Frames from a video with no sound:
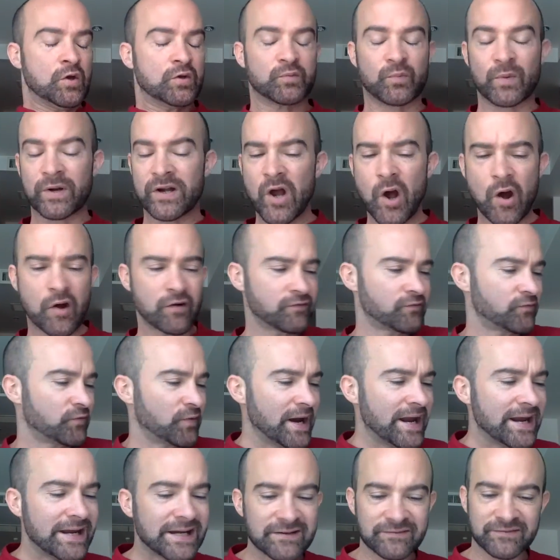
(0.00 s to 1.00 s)
We're not
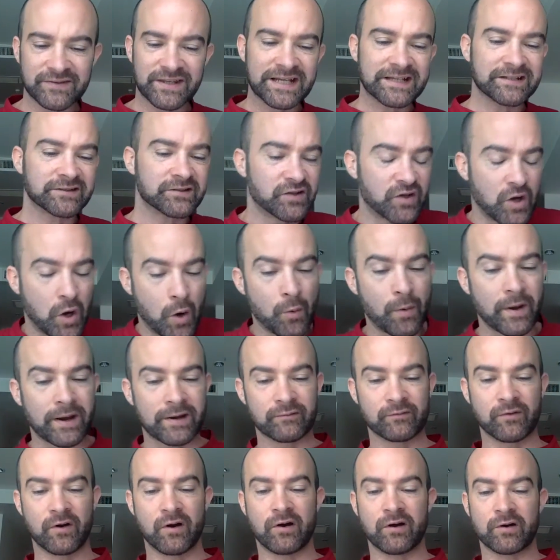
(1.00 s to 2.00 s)
afraid of things
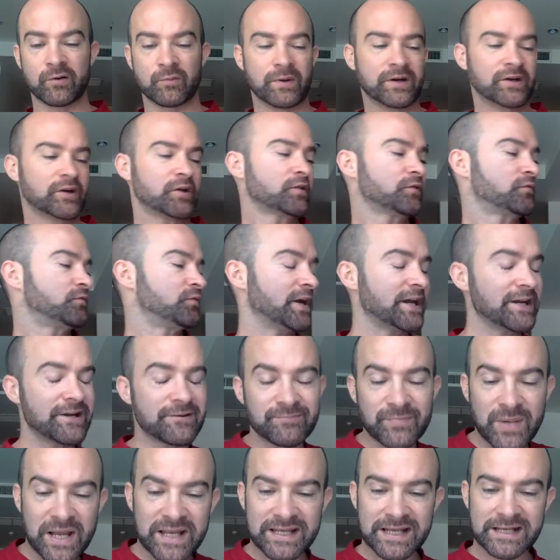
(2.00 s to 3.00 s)
going wrong. We're not afraid of
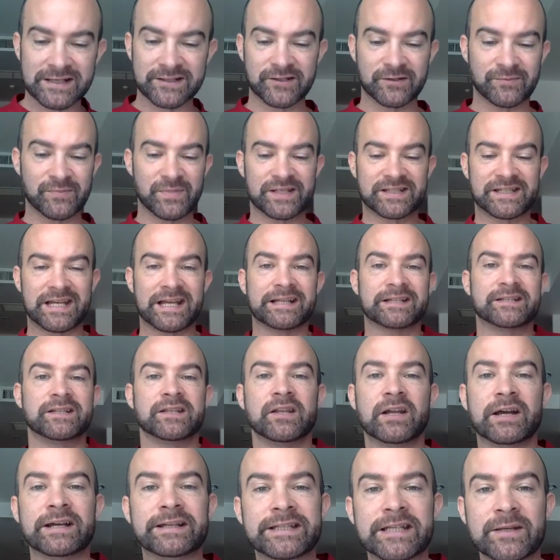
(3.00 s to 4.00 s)
making some mistakes.
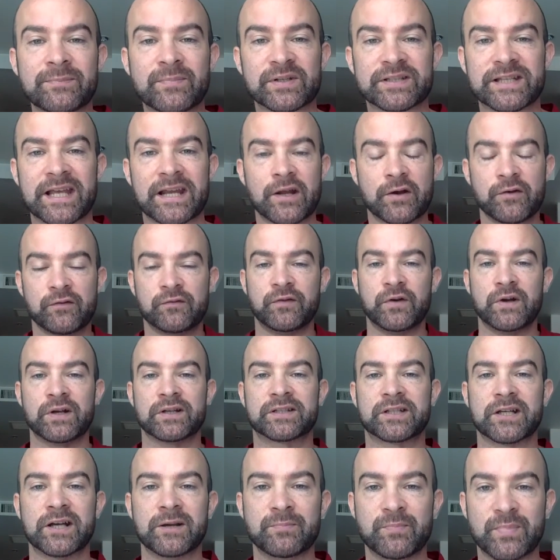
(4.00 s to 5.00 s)
90% of
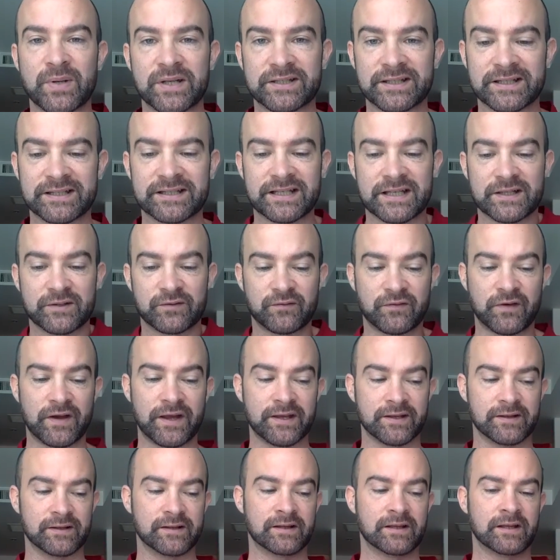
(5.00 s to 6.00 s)
first-time businesses
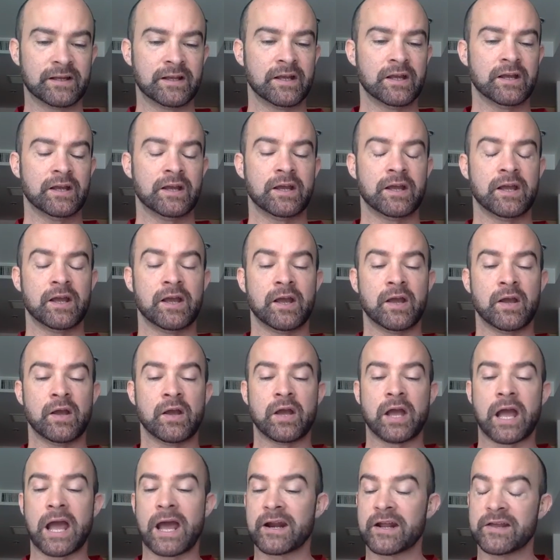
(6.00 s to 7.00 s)
fail.
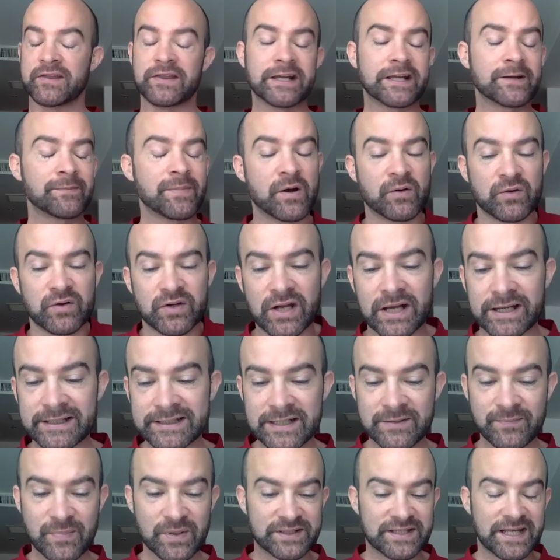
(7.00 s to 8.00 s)
And I think about
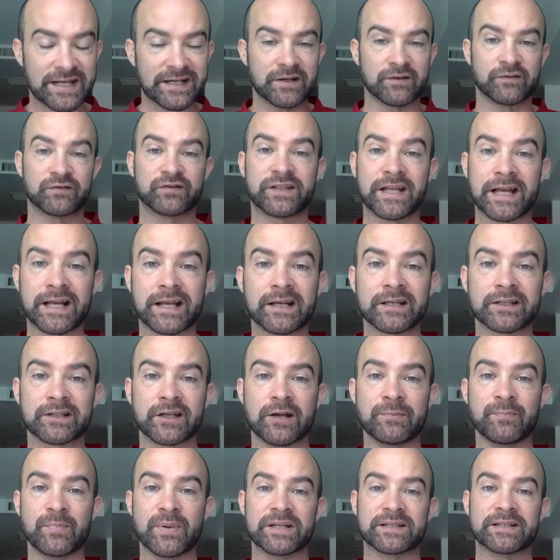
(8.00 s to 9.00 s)
90% of
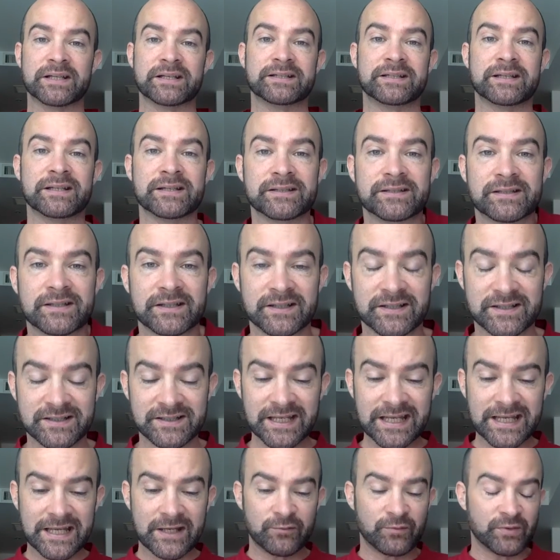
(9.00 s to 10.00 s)
second-time businesses
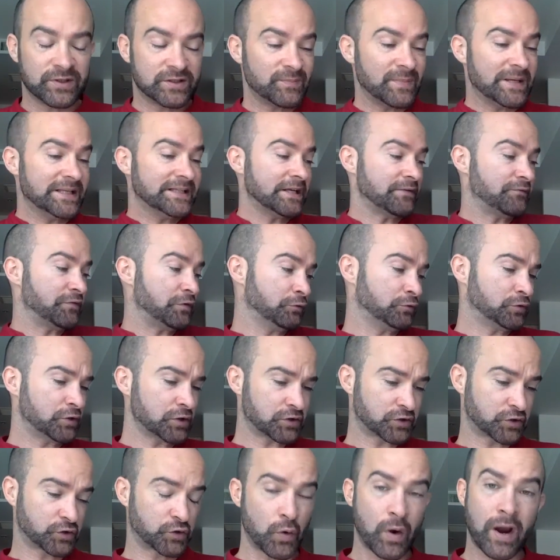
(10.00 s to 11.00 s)
succeed, which means if you
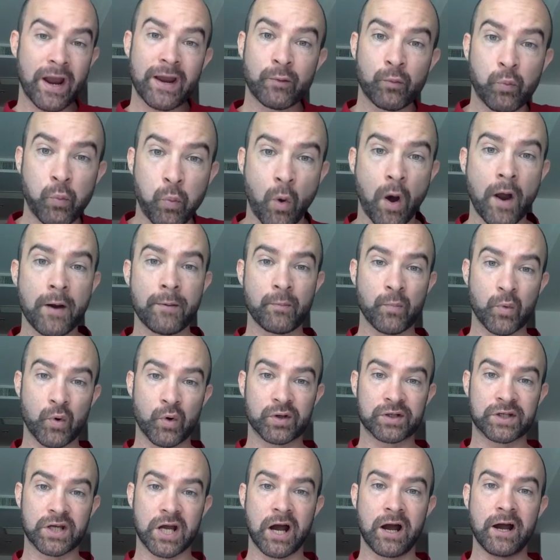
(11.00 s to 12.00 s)
just tried one
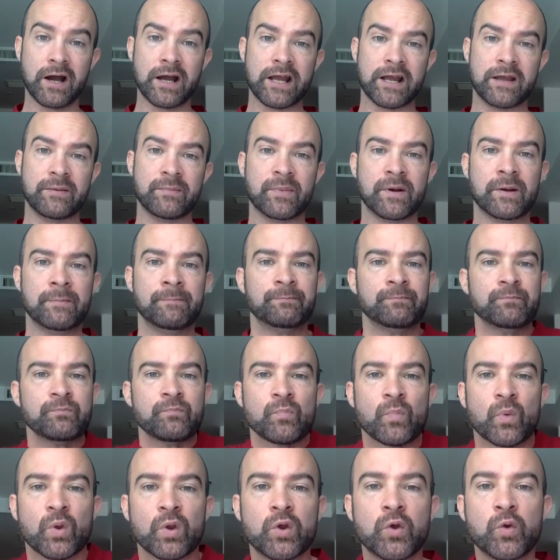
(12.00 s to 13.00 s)
more time,
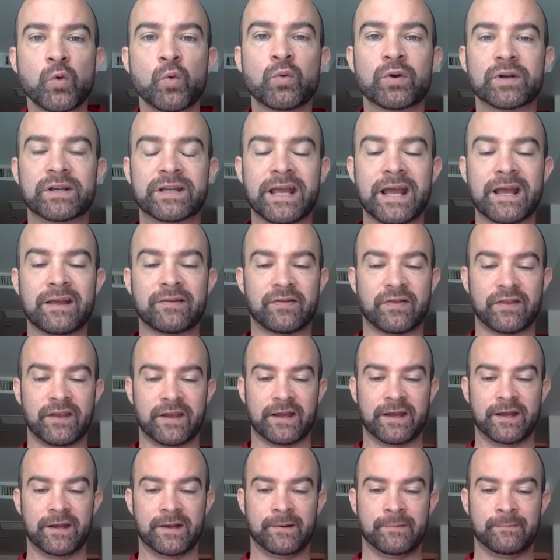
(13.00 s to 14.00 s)
you would get
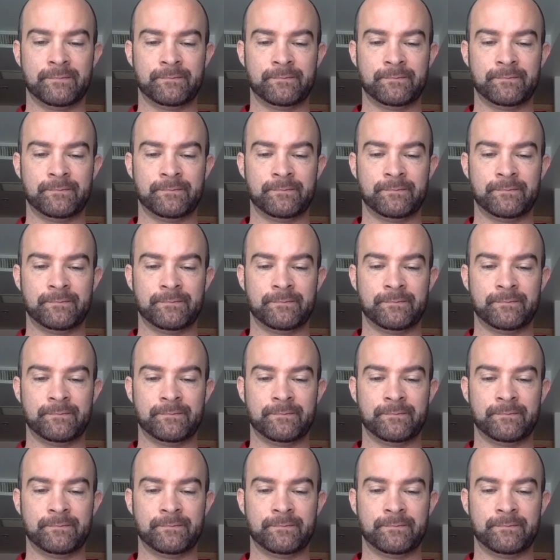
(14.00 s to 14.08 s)
there.